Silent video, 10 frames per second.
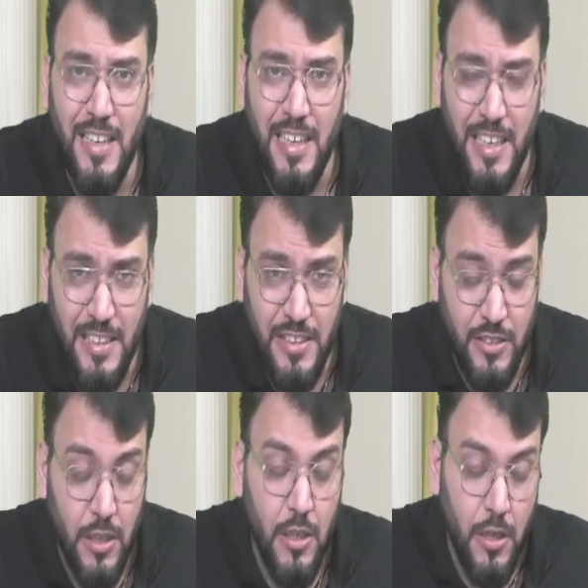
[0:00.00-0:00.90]
is
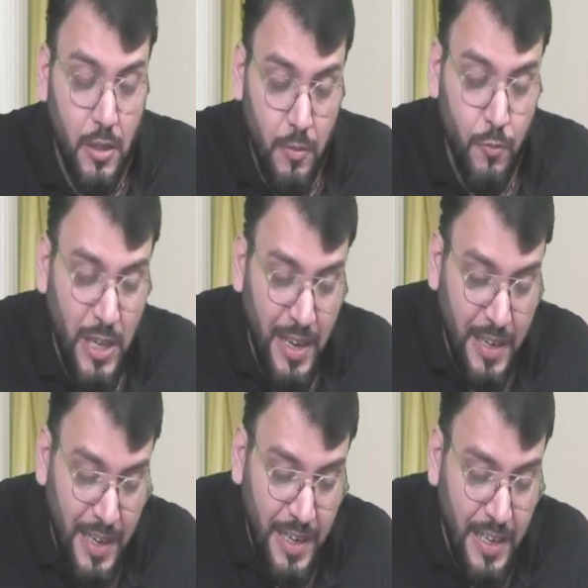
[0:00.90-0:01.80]
we are
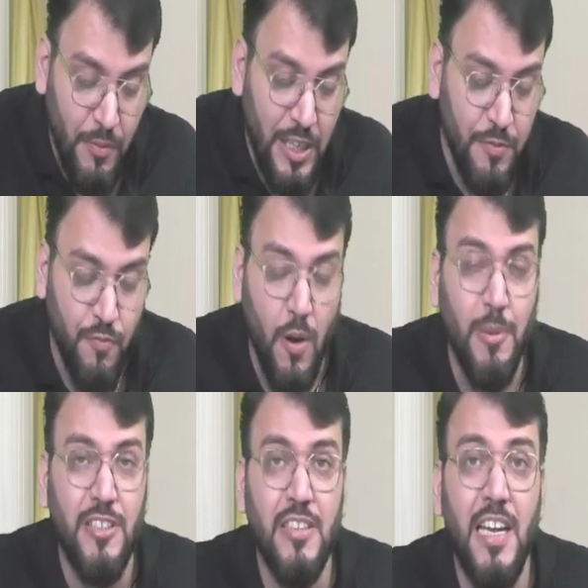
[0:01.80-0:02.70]
getting an
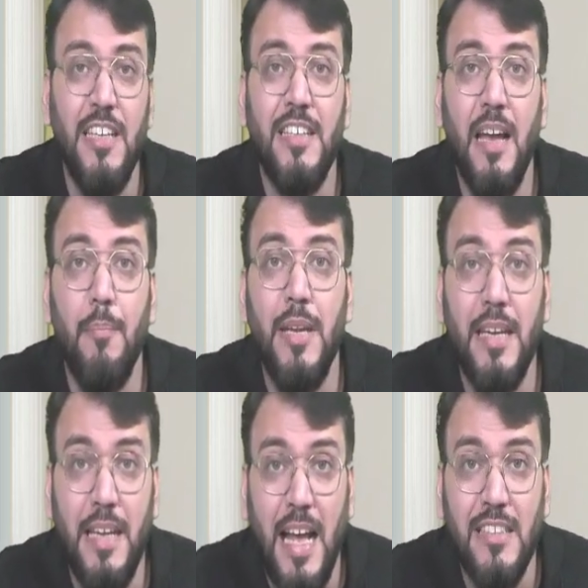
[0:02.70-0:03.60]
information that it can be a
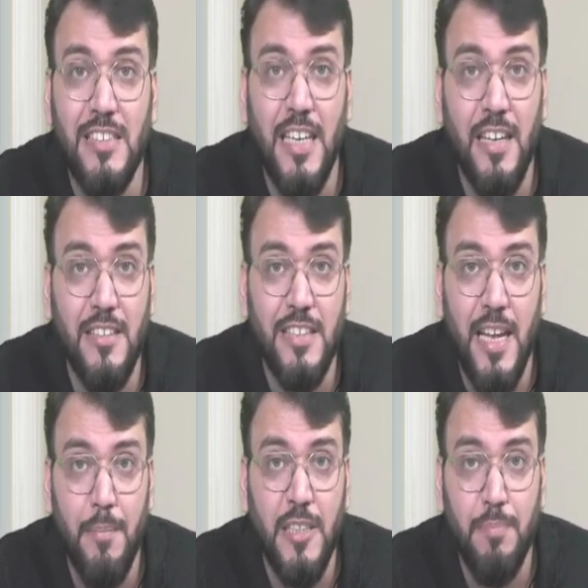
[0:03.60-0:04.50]
cash settled
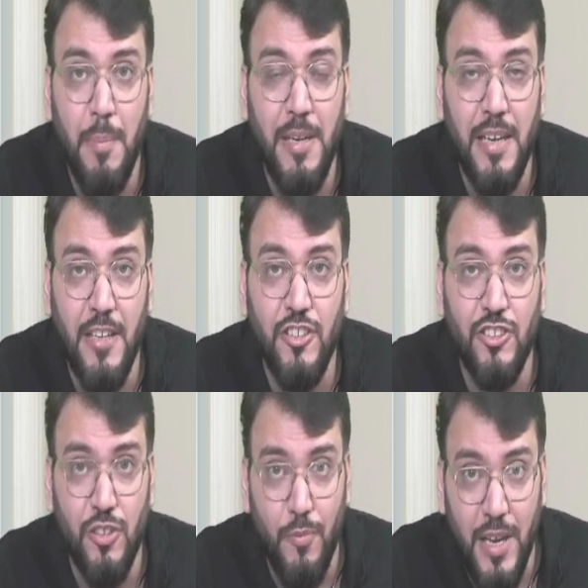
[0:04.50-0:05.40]
share-based payment
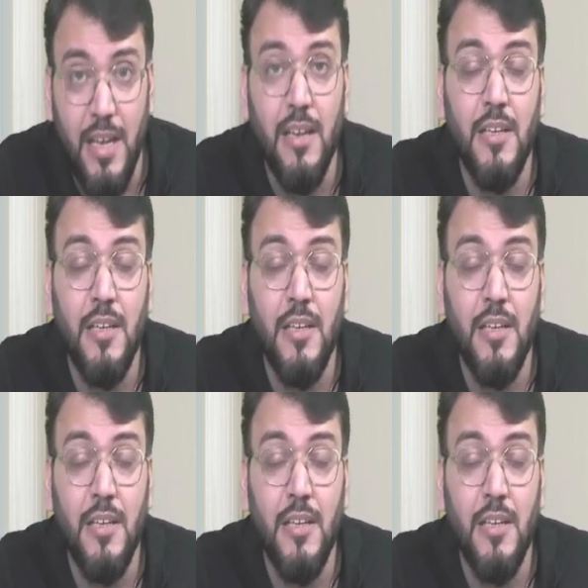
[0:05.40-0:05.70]
transaction where